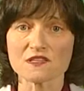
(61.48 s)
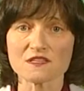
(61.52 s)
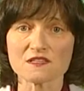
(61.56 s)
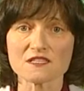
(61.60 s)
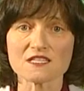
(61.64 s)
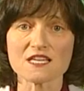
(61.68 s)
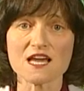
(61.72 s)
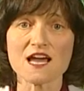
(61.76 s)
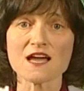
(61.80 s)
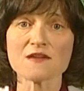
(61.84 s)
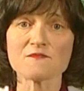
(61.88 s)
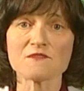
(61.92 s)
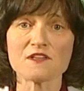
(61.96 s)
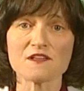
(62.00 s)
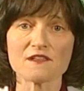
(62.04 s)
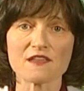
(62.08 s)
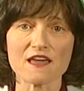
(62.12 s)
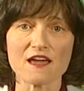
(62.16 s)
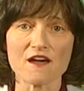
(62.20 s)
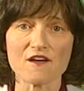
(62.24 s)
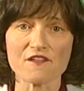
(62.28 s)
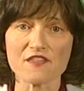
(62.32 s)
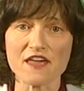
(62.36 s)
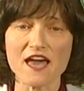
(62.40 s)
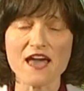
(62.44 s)
the time that they
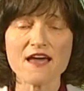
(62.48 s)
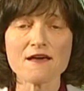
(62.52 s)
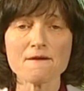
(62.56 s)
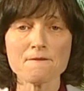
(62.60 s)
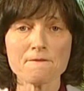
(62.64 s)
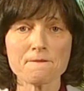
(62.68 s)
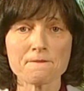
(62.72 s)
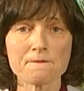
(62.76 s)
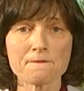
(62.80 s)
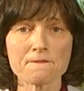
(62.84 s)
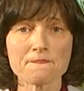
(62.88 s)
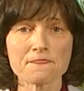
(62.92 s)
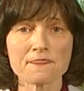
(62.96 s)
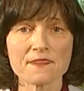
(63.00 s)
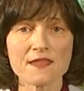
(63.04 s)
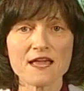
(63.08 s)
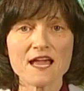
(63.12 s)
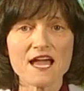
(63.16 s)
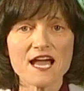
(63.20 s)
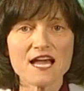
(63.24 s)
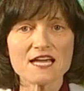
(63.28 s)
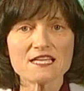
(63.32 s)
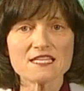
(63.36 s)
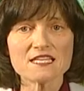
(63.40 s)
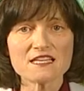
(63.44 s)
are there,
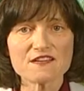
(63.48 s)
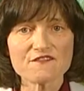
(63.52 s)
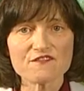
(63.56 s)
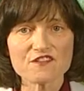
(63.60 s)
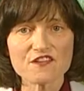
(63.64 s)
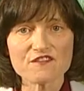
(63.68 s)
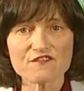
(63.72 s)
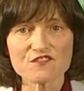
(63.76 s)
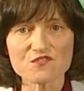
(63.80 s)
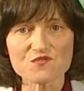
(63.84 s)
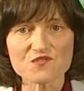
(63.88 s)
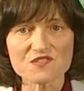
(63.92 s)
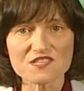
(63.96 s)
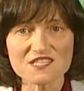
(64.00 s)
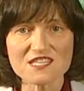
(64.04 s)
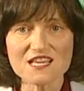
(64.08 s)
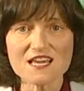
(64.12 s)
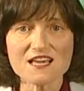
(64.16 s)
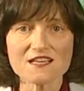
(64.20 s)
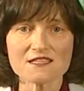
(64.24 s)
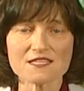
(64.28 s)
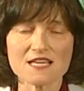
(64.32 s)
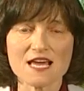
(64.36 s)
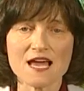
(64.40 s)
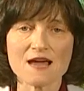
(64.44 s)
and even if you see
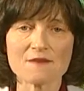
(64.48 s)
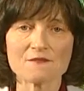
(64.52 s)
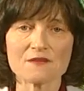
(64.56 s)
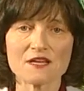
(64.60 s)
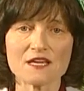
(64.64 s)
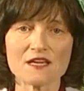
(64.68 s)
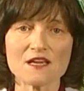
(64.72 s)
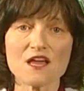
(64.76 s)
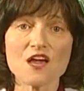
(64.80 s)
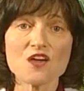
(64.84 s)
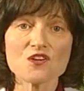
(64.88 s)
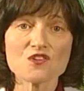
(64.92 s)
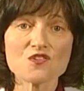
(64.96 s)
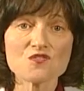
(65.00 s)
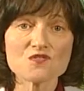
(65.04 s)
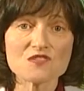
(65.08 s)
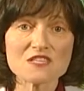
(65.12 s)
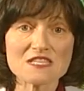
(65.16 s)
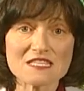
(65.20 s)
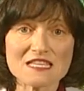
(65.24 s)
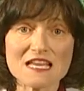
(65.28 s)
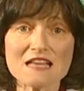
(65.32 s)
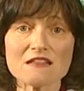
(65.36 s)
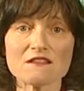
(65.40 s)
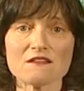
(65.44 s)
it happening, you
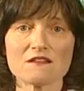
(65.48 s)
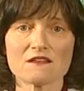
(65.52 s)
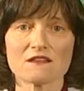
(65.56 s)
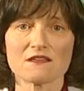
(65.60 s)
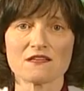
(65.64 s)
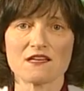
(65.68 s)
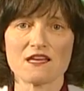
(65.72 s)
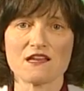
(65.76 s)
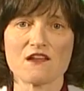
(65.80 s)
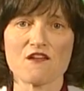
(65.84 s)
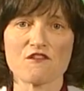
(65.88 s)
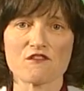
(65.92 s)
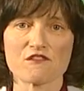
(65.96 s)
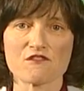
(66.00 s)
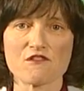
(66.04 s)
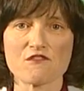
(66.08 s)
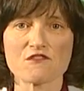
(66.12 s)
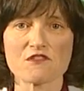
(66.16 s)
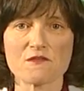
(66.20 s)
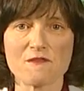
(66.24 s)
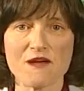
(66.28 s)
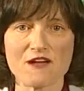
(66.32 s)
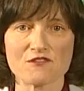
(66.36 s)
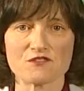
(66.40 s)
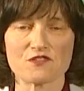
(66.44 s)
still cannot throw
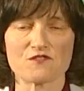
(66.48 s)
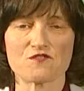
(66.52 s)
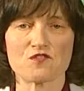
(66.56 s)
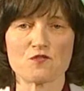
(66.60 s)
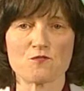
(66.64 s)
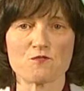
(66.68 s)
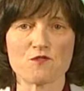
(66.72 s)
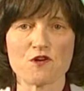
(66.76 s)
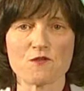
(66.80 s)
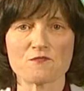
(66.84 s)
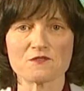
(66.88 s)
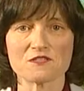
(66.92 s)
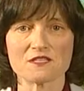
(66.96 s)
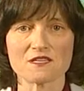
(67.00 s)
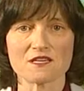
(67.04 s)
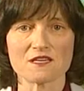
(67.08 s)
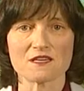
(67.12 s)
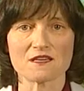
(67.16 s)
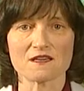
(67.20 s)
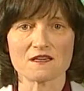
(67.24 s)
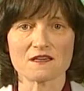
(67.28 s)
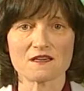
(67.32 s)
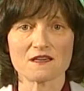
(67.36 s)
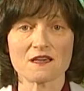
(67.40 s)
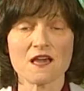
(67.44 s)
them out of your property.
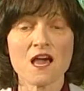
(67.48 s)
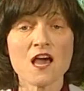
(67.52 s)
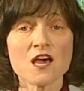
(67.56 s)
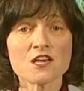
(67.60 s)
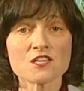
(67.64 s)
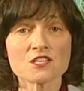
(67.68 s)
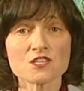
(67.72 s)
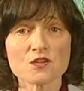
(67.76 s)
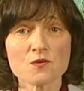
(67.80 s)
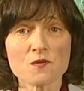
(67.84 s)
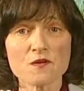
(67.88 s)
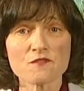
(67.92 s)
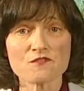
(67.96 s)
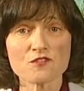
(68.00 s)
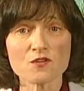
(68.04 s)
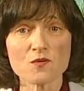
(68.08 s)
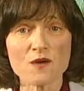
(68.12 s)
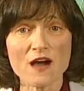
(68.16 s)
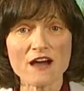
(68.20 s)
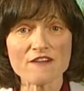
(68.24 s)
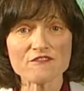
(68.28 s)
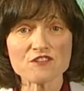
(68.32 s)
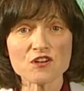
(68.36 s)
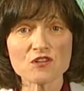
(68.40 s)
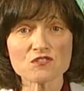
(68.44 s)
So if you
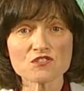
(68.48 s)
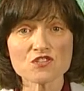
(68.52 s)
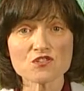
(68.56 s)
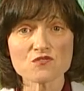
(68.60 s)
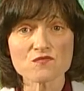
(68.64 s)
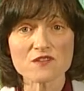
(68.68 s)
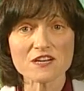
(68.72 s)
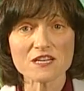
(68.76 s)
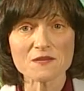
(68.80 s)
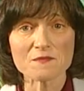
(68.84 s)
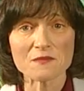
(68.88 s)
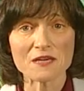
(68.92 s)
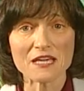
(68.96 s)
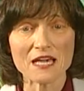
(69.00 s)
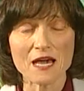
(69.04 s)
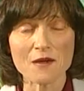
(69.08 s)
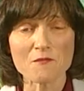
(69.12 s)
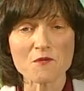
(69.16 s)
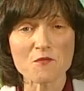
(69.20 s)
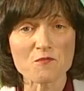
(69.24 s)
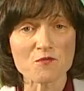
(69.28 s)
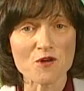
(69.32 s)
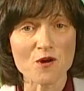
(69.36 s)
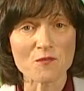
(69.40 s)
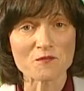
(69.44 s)
have not already become
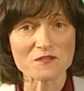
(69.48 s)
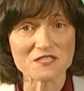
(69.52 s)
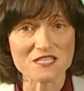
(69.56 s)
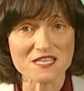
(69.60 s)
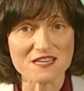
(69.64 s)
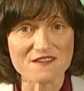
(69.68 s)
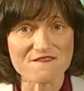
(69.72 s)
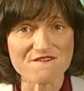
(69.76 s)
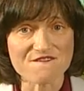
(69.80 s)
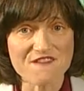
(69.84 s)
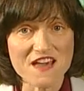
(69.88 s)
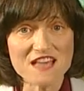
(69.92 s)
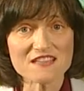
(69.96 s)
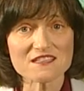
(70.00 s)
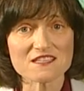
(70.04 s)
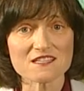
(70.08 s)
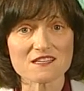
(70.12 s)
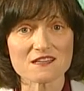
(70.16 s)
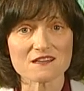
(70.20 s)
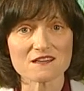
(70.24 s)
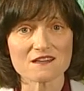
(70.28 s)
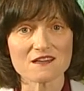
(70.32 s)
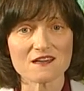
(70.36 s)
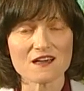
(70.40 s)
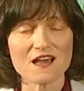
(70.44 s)
a property
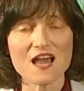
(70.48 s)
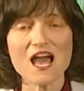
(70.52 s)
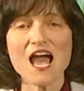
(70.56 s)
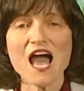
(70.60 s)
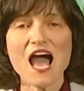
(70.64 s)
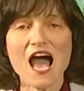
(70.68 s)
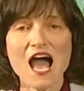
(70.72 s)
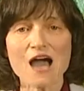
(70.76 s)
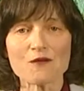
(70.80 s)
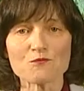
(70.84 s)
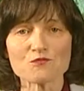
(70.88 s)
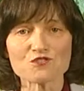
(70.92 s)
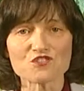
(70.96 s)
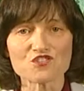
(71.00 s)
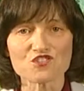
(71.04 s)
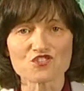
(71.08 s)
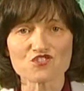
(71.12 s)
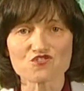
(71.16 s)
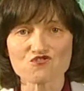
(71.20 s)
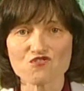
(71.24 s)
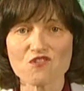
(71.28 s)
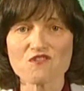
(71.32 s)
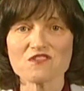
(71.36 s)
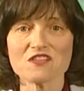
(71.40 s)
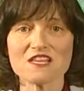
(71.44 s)
investor, I would
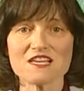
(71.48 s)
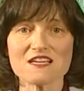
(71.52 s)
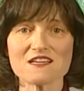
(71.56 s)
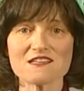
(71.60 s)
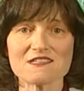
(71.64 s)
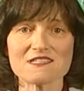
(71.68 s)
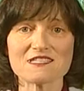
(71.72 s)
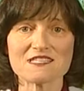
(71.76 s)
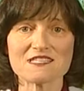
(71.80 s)
strongly